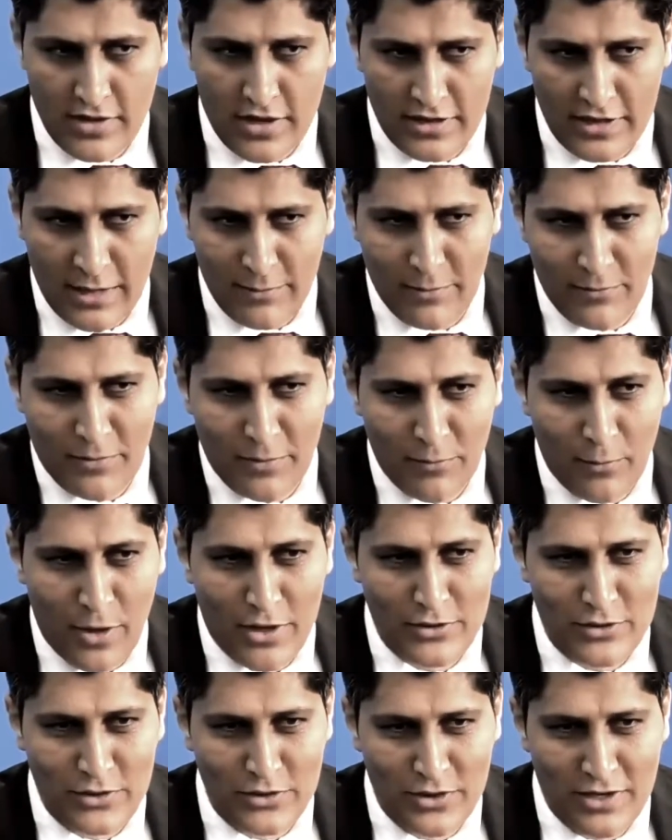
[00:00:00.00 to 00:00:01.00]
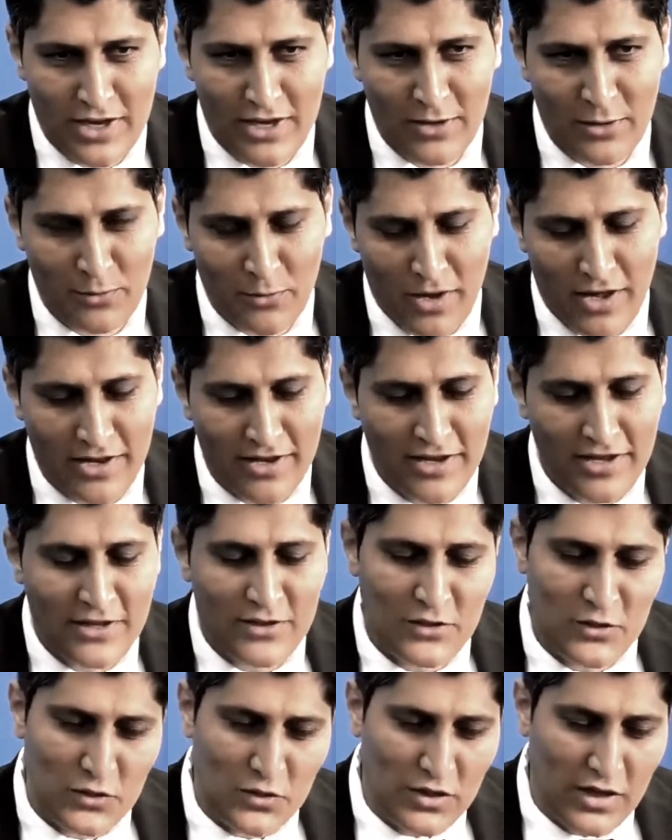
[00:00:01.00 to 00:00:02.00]
that coming from Washington and Iran
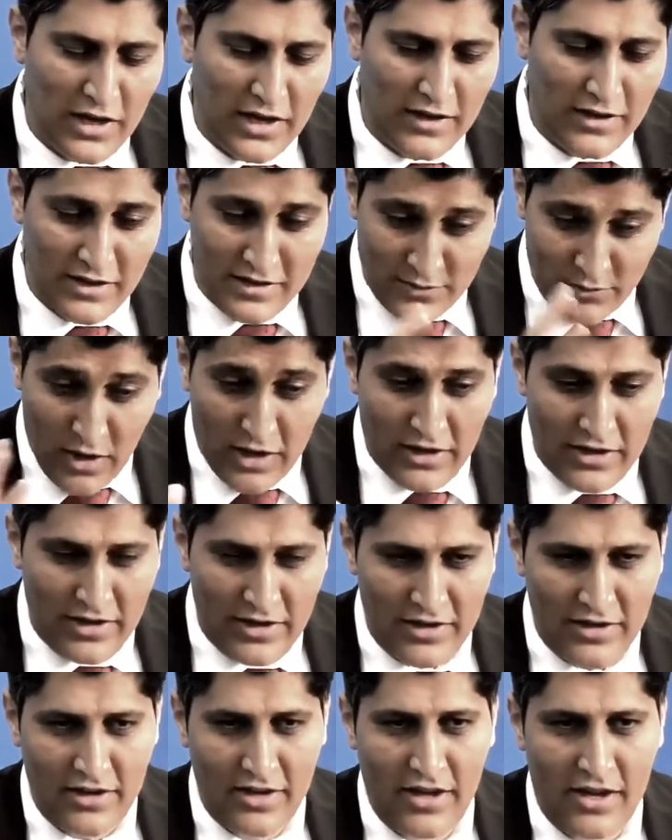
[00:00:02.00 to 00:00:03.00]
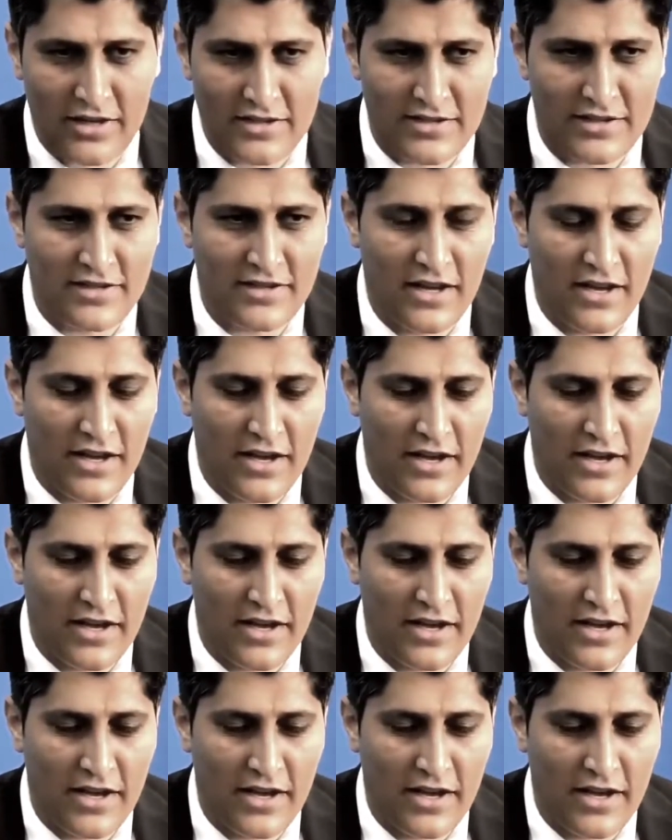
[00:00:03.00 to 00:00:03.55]
distracting us.